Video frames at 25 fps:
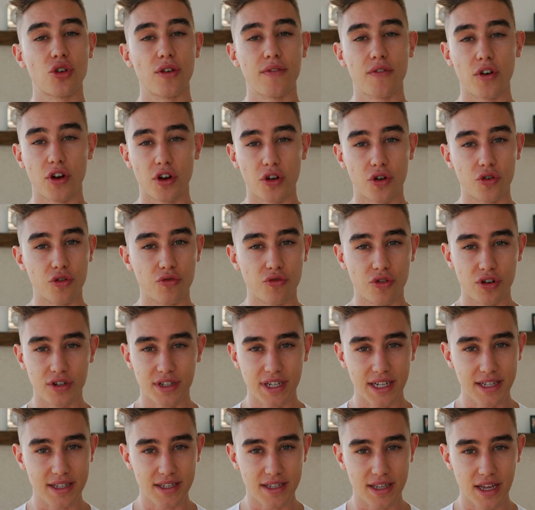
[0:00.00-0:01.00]
sure you've got a good
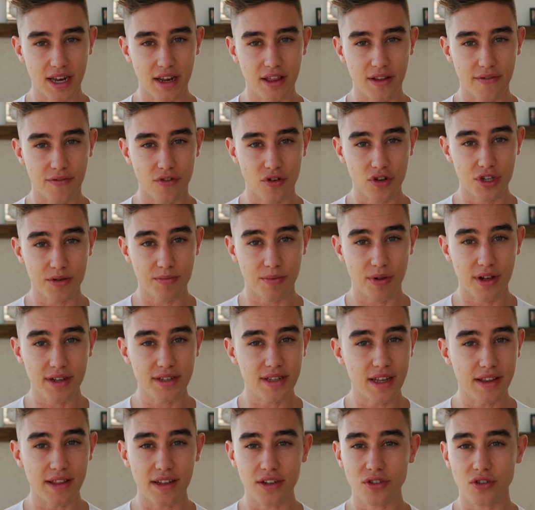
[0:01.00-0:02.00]
routine set in the first
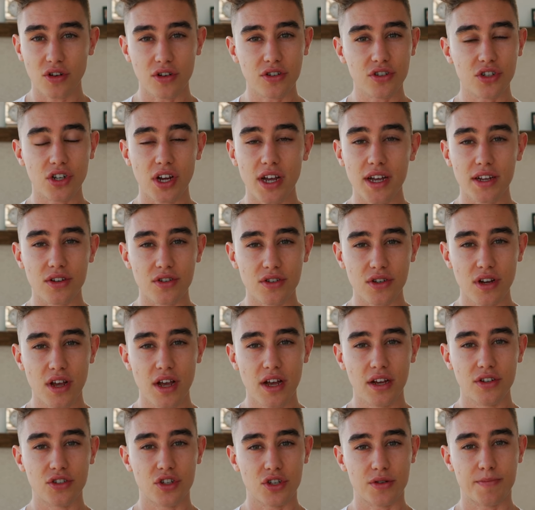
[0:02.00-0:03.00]
place, and then don't change.
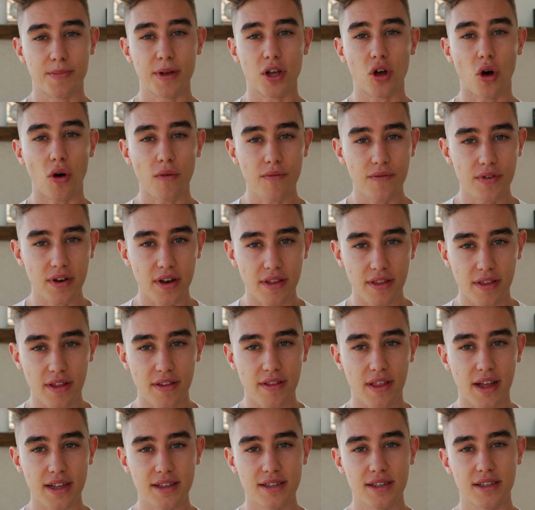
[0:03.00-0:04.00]
Just be confident
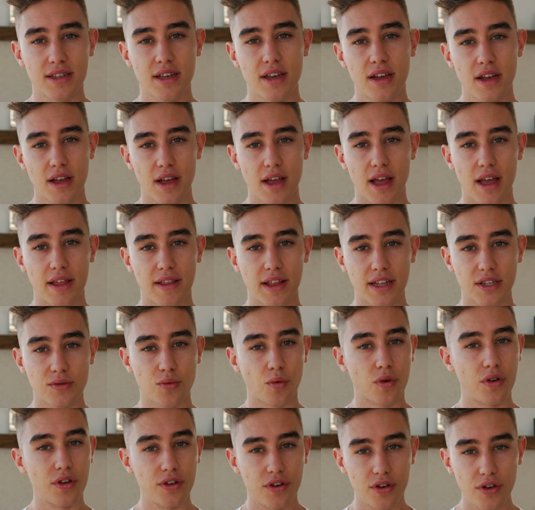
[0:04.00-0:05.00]
that that's
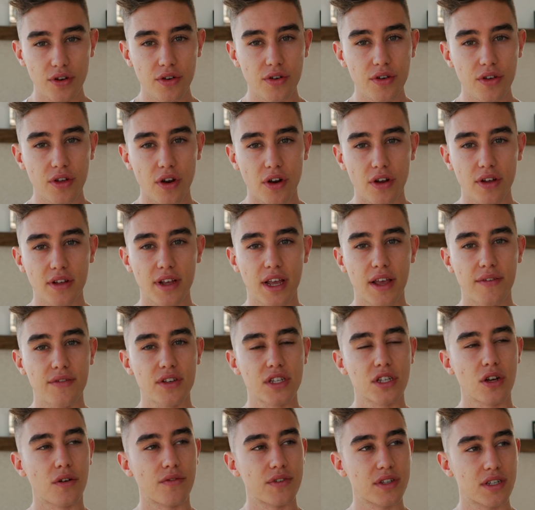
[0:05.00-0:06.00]
what you do, you know? Give
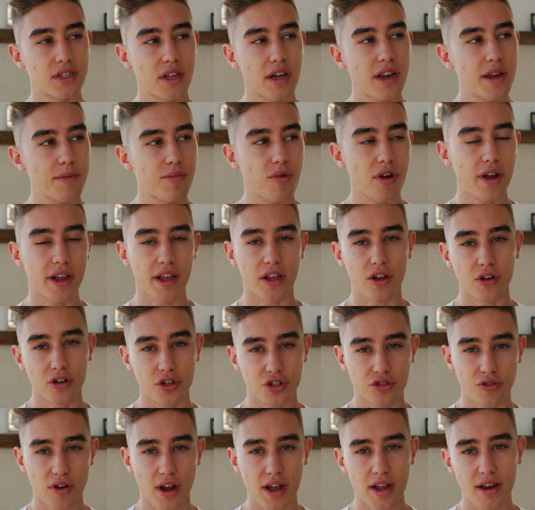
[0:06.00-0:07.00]
yourself a study break and go
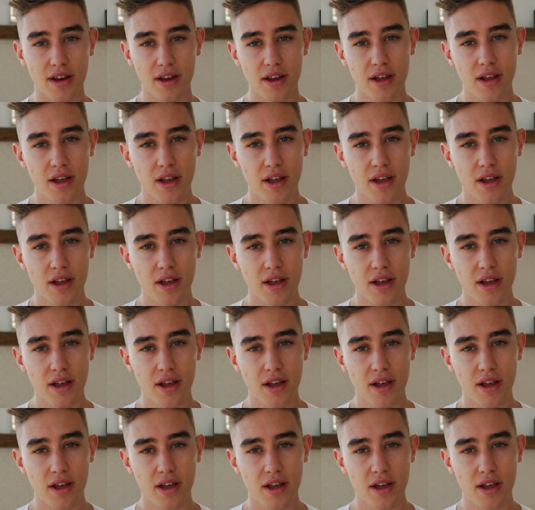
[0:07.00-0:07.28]
train.